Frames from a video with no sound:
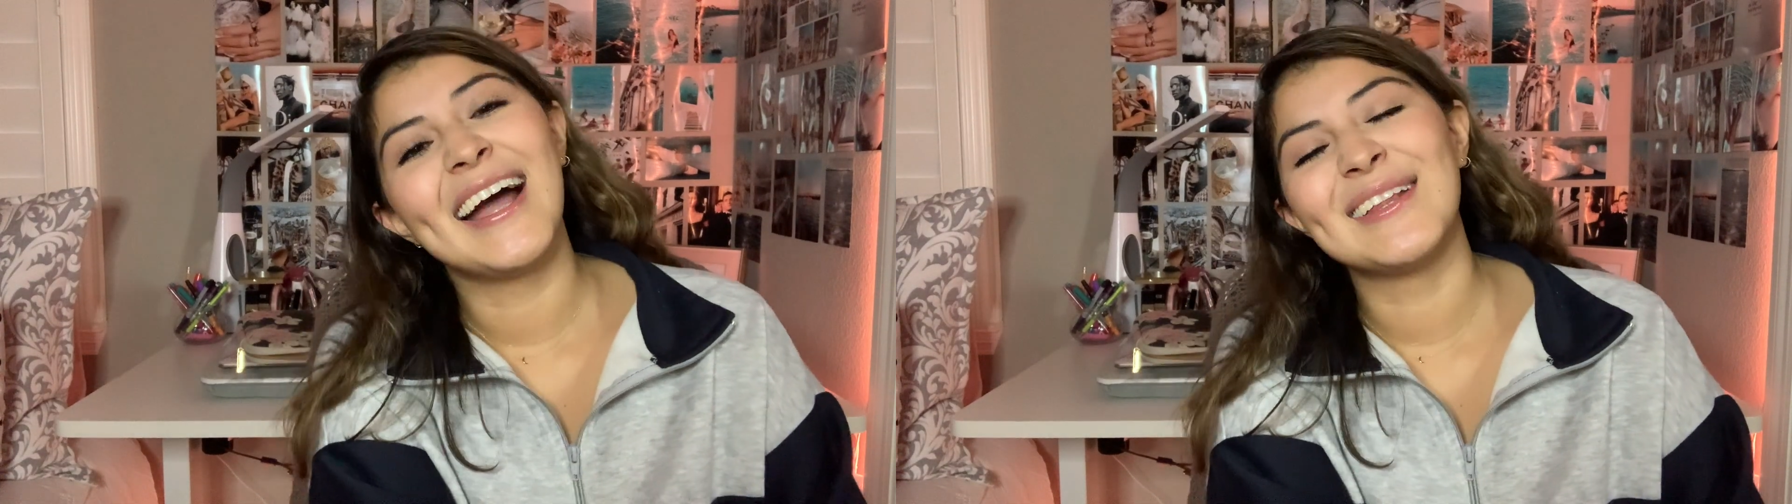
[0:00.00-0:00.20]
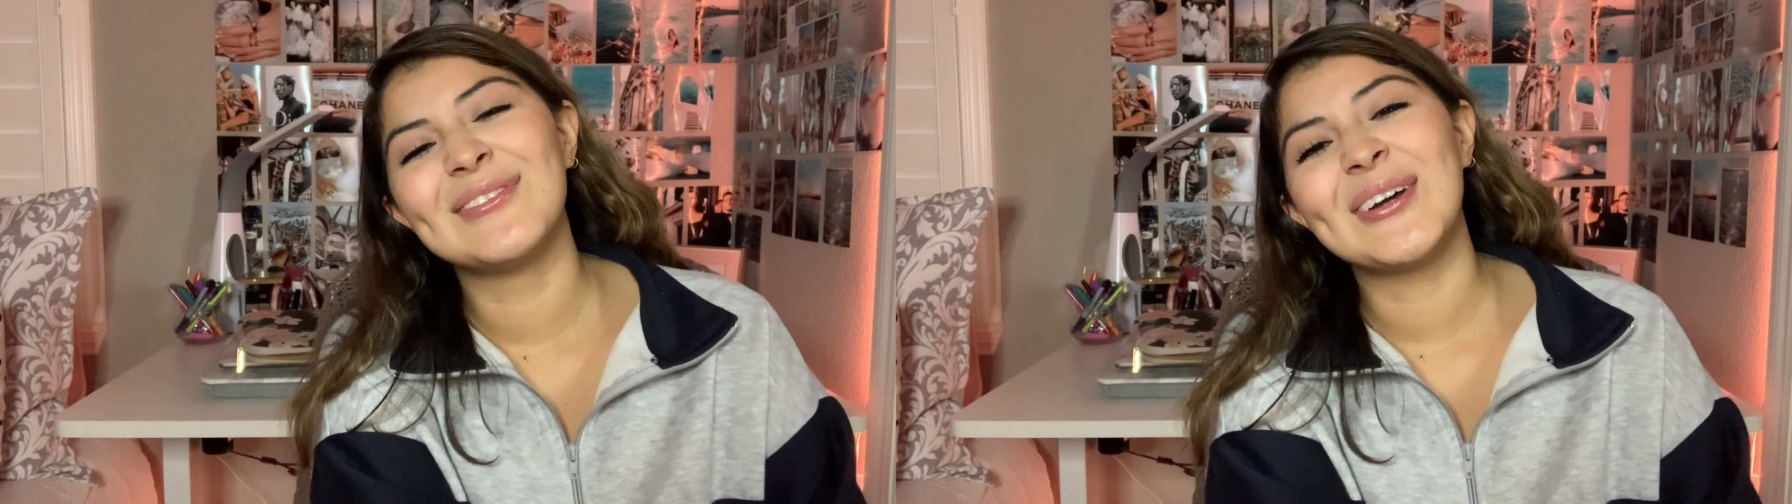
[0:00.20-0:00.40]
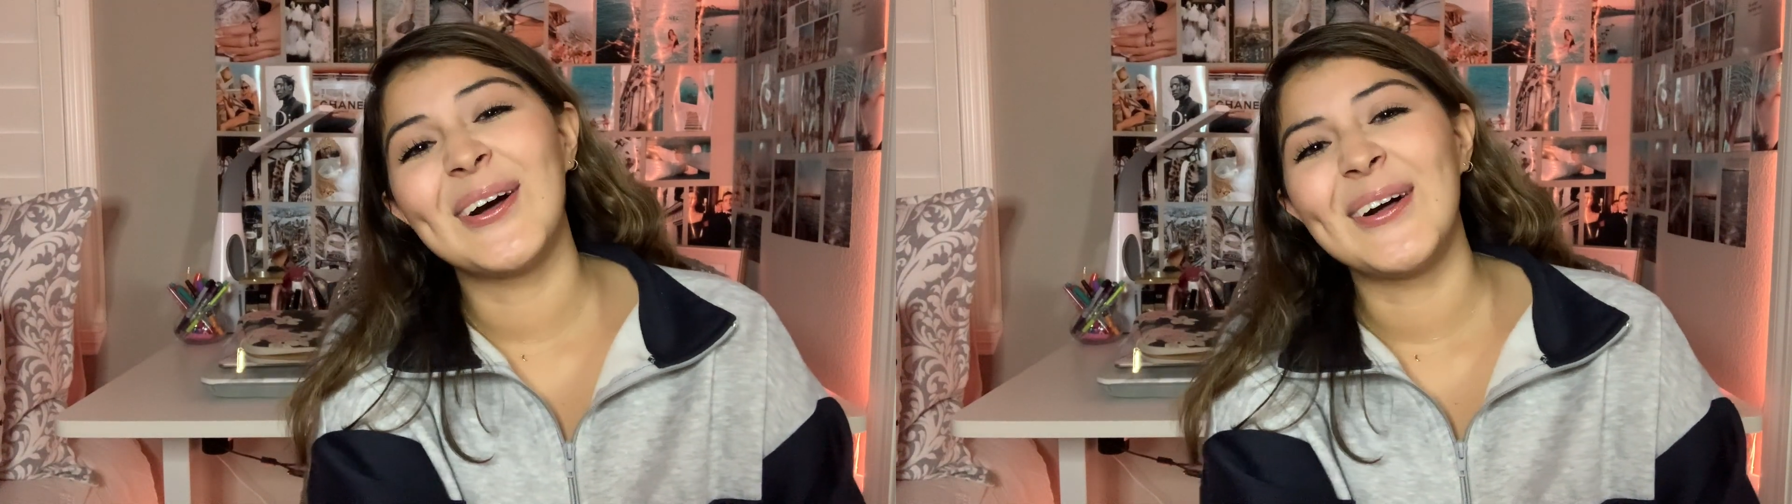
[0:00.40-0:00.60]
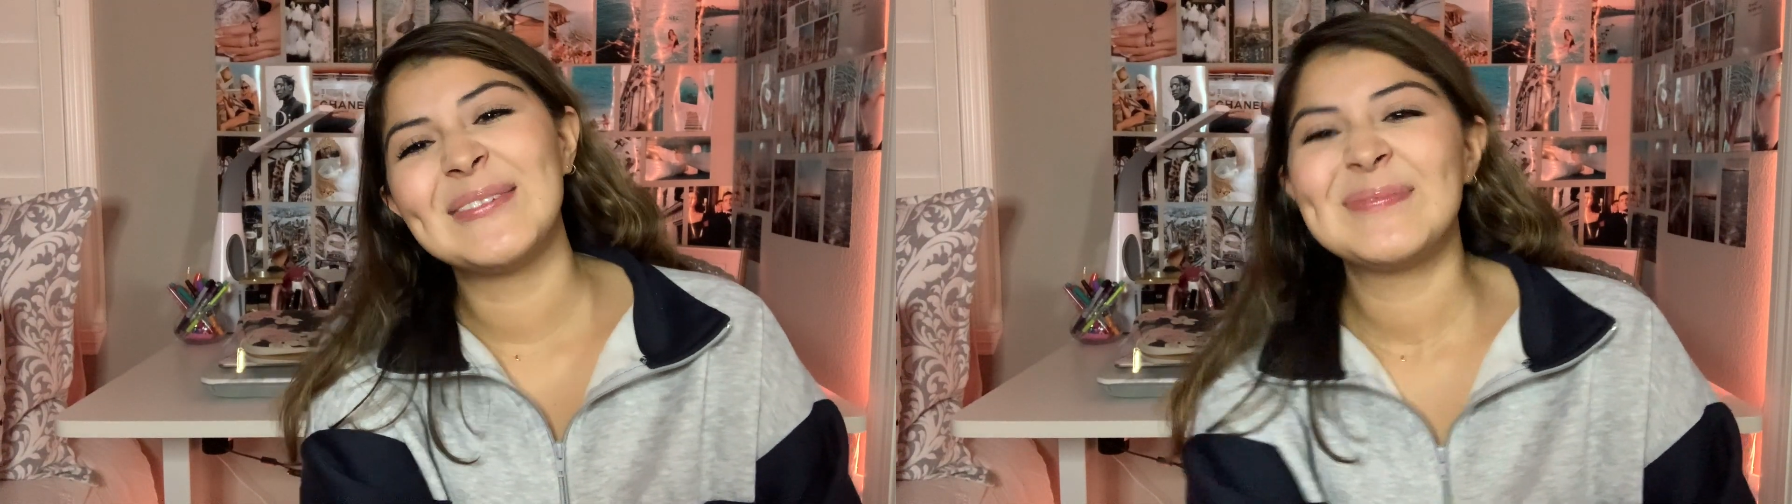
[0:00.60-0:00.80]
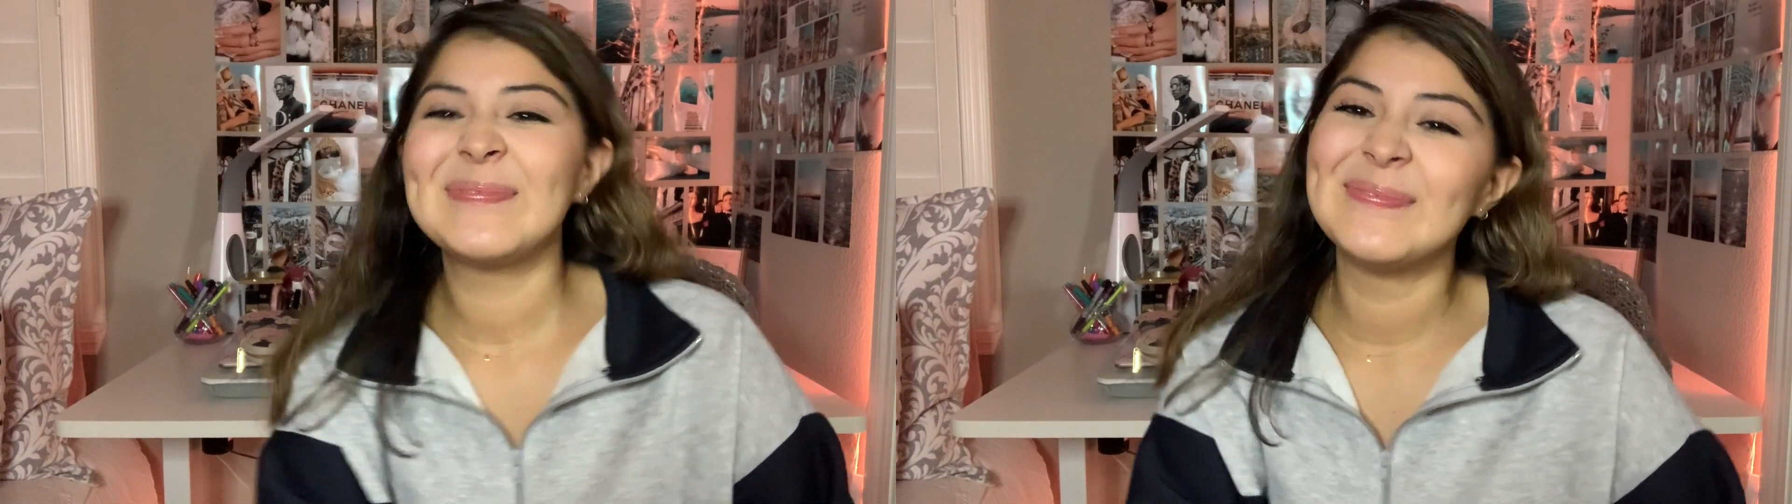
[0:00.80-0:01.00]
love you all.
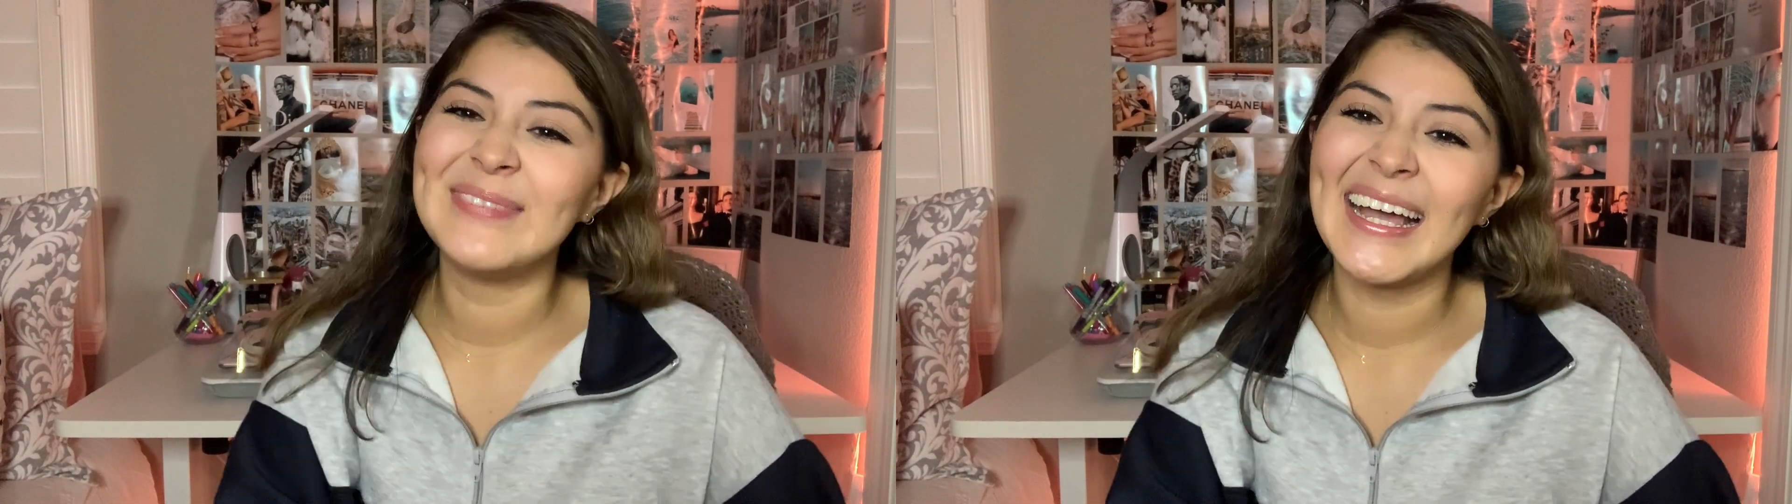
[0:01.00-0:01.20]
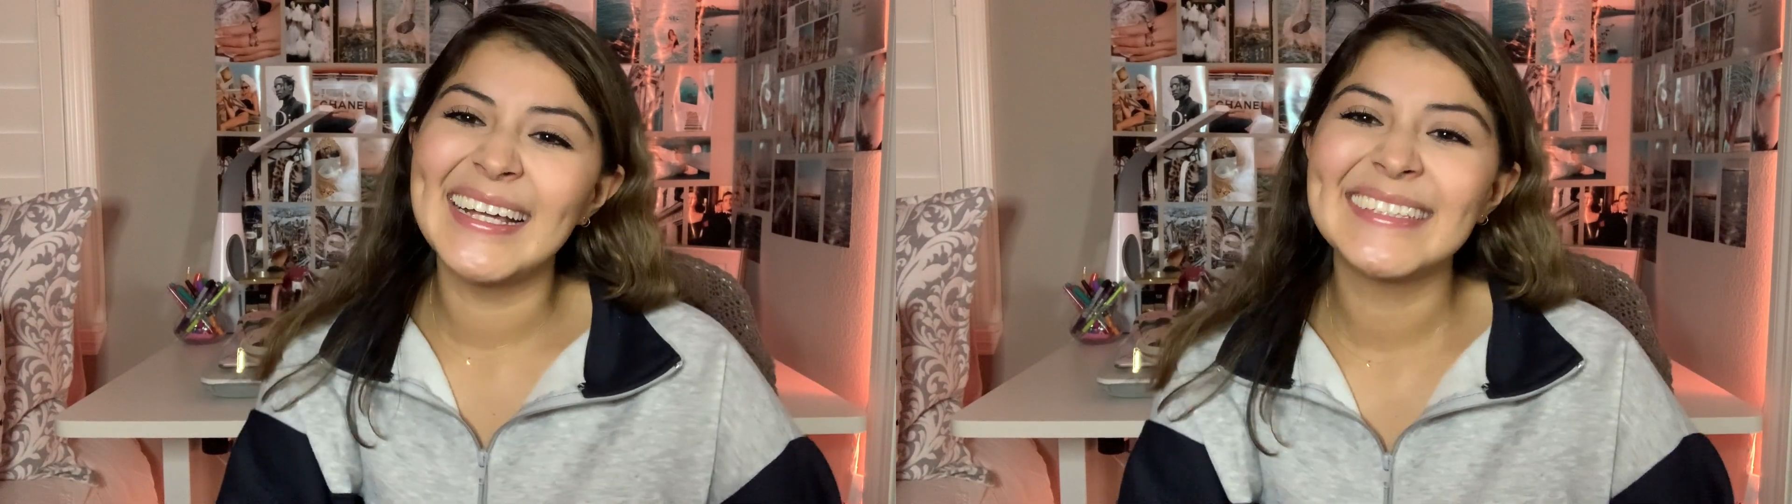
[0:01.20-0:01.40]
Bye.